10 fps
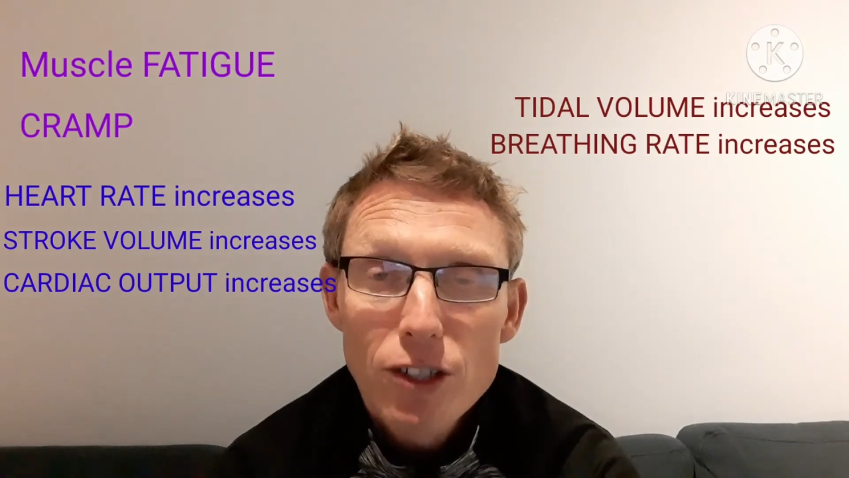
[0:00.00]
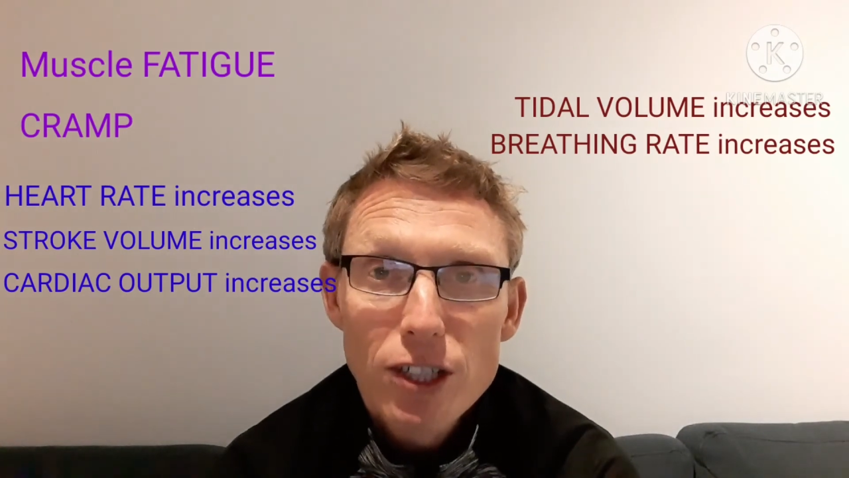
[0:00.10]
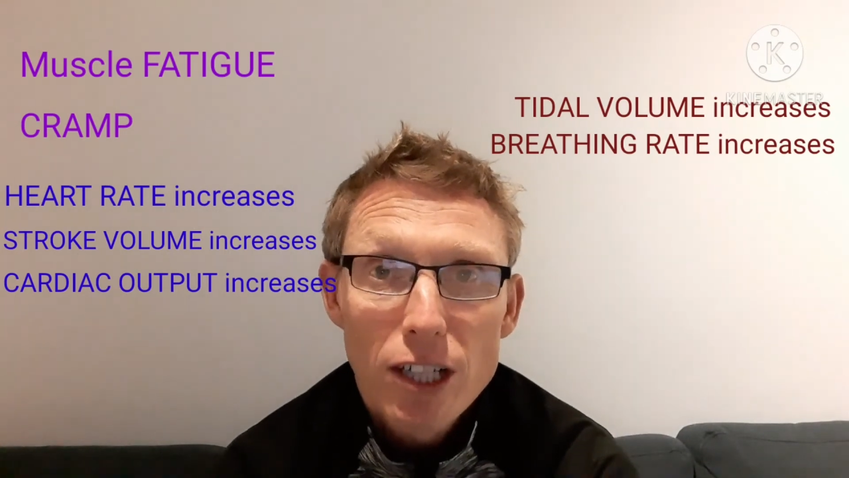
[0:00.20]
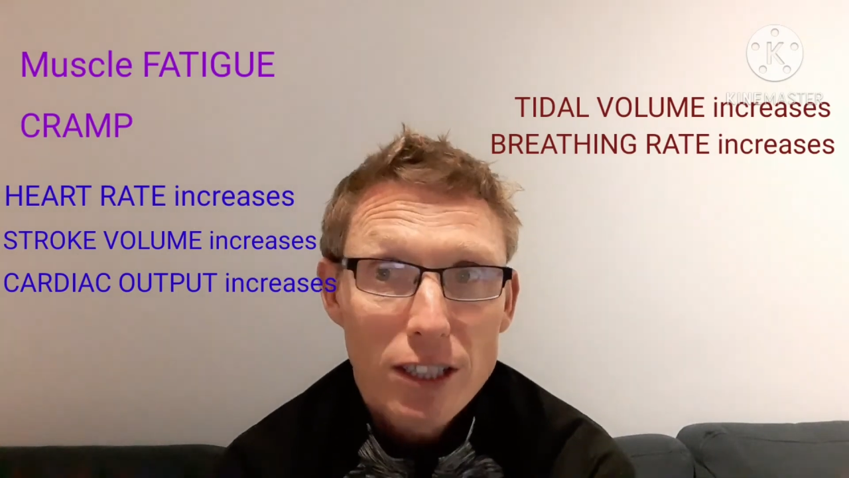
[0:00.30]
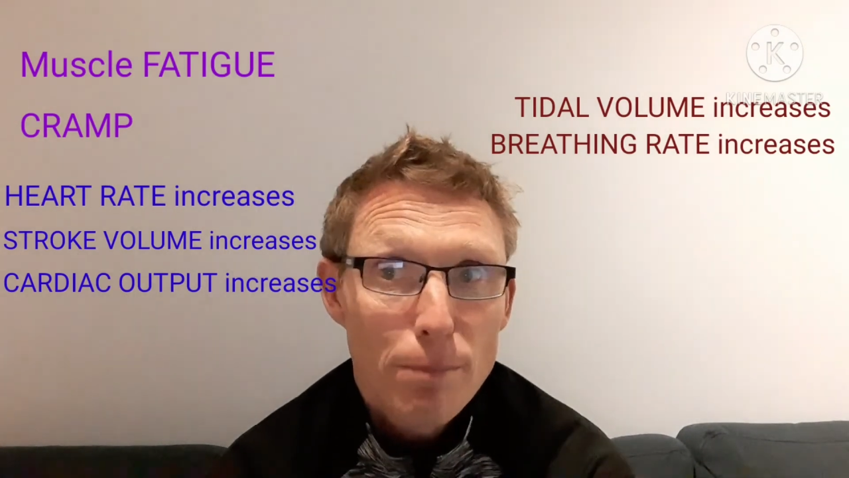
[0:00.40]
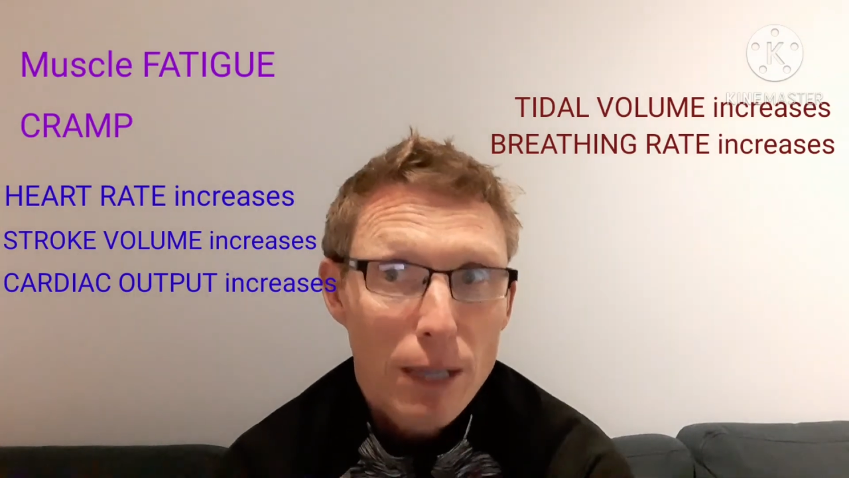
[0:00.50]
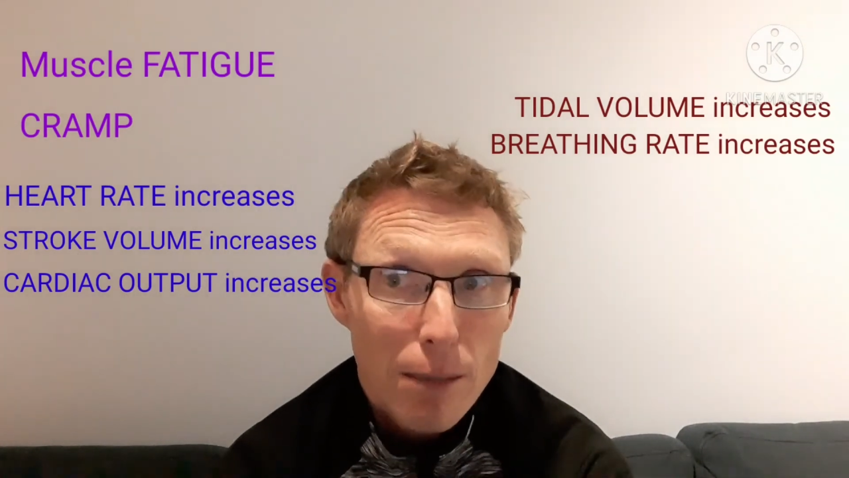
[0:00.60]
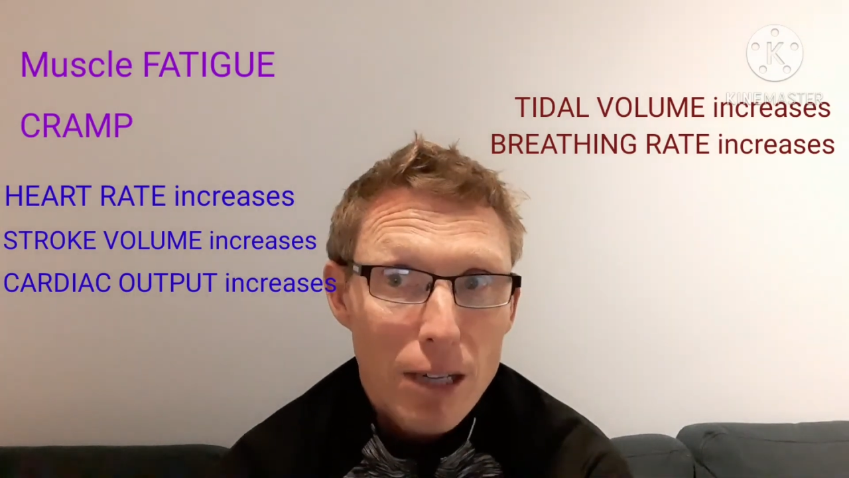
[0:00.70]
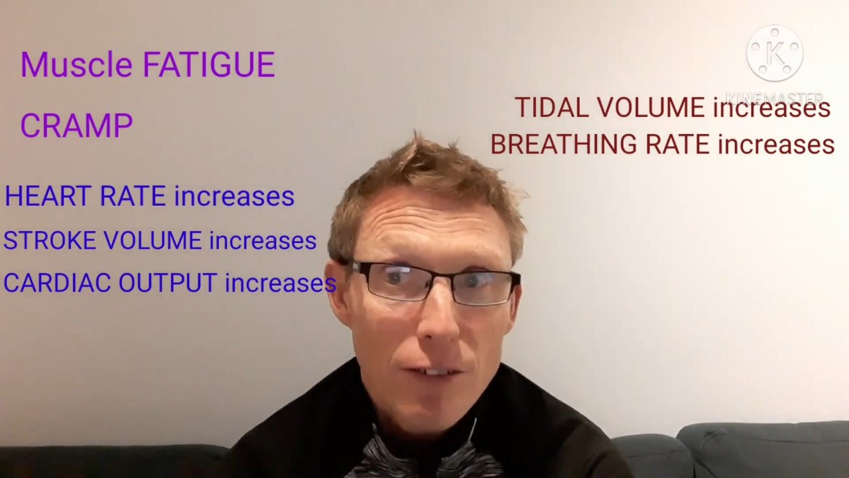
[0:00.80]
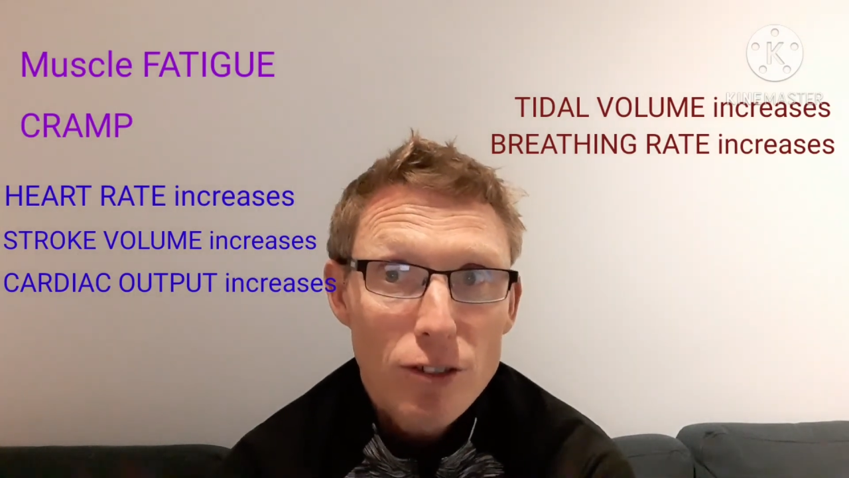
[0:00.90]
You start to take bigger
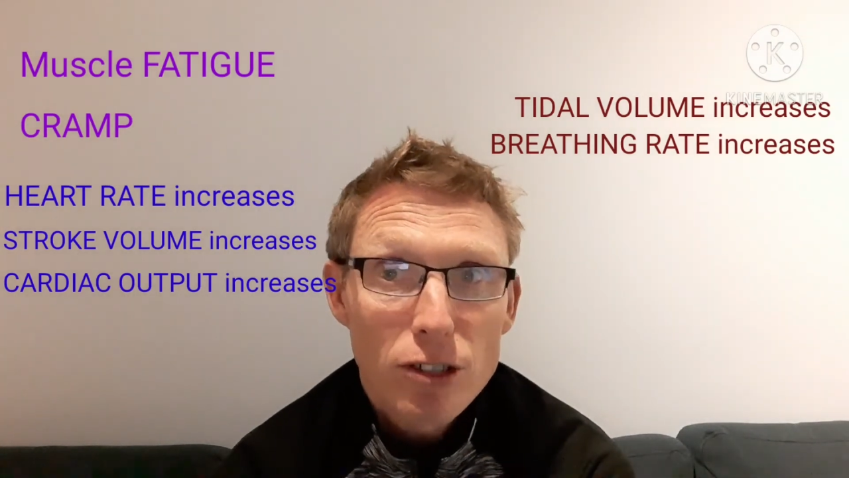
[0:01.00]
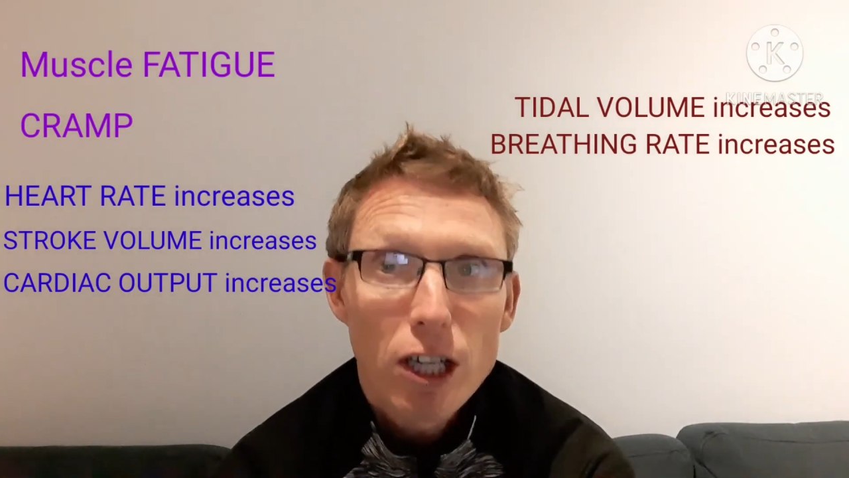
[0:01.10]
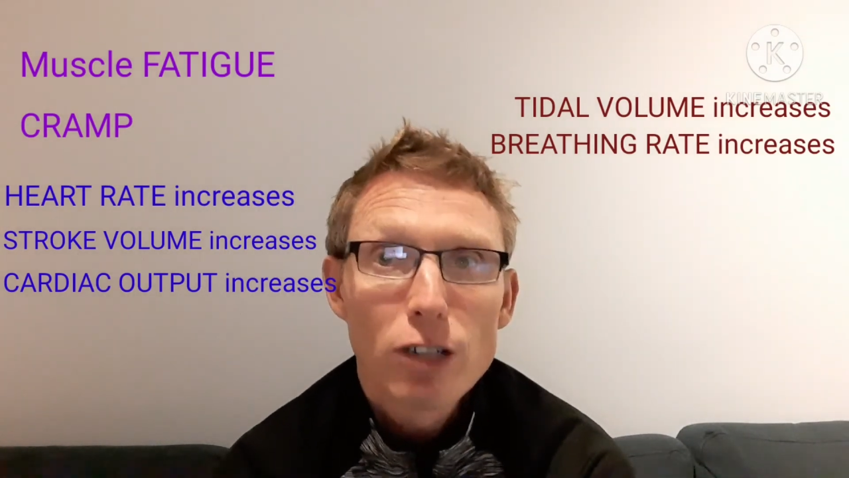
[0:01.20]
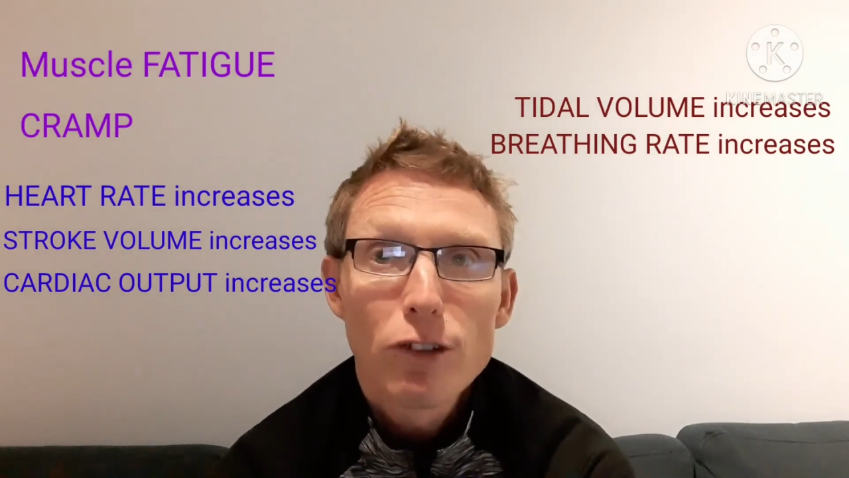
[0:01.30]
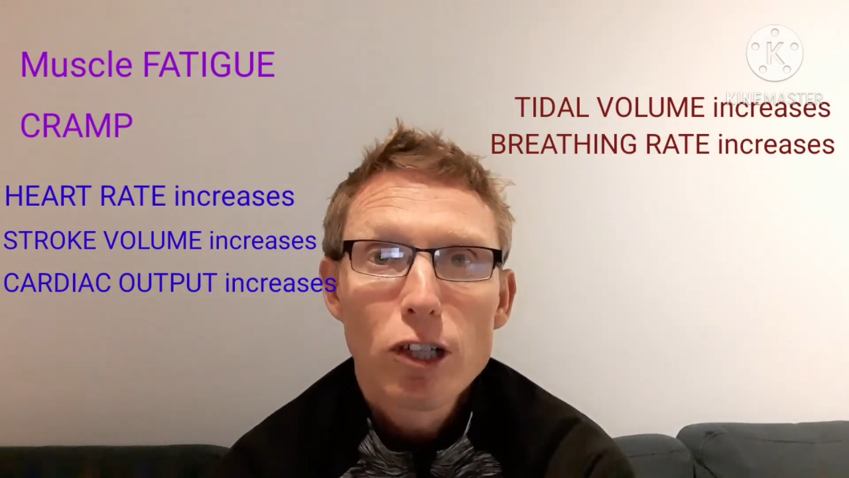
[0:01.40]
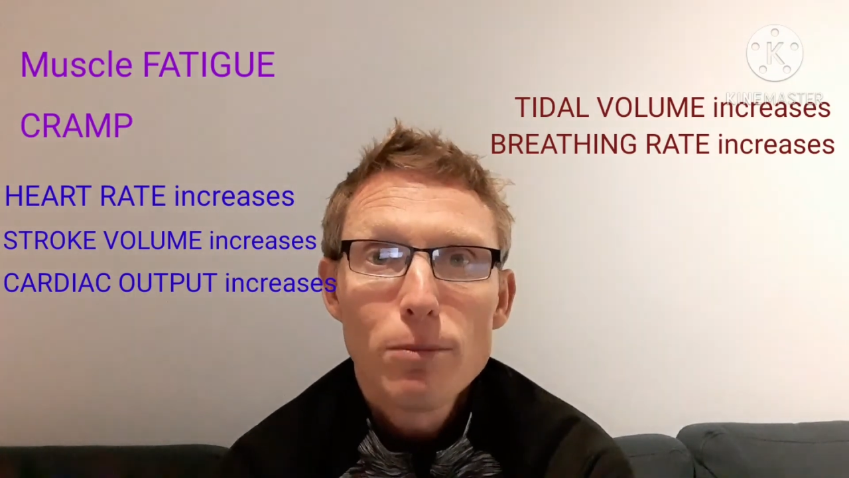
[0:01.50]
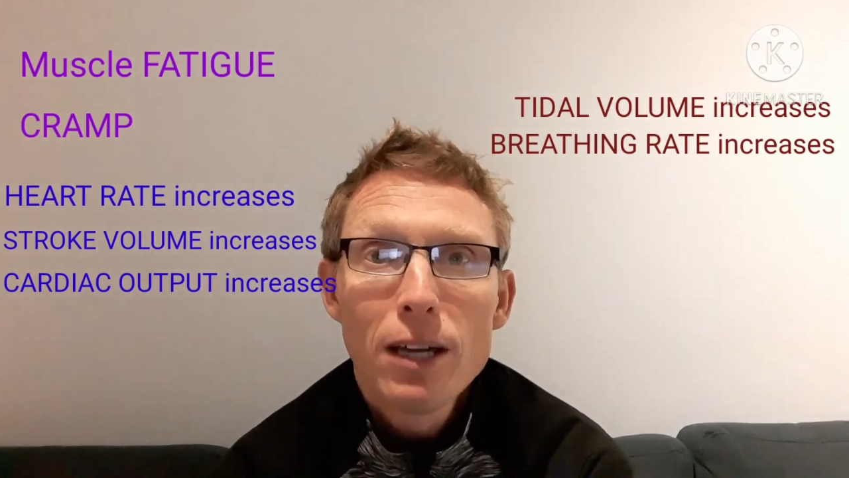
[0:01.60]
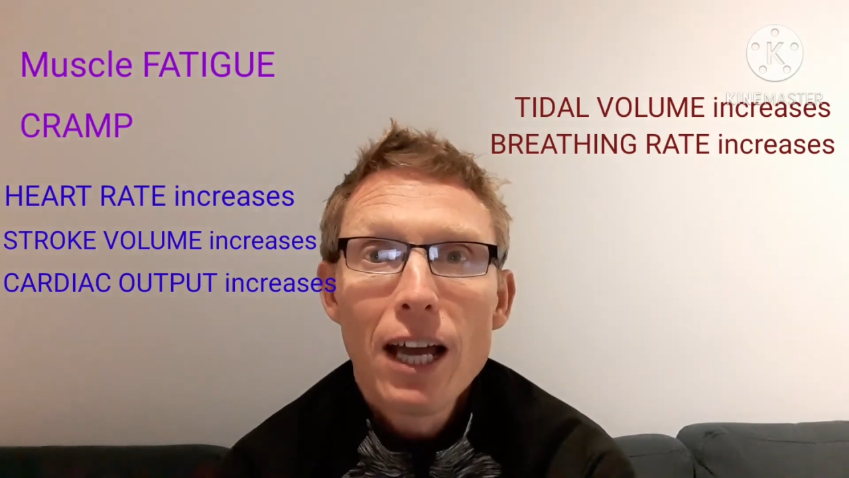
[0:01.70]
breaths, tidal volume,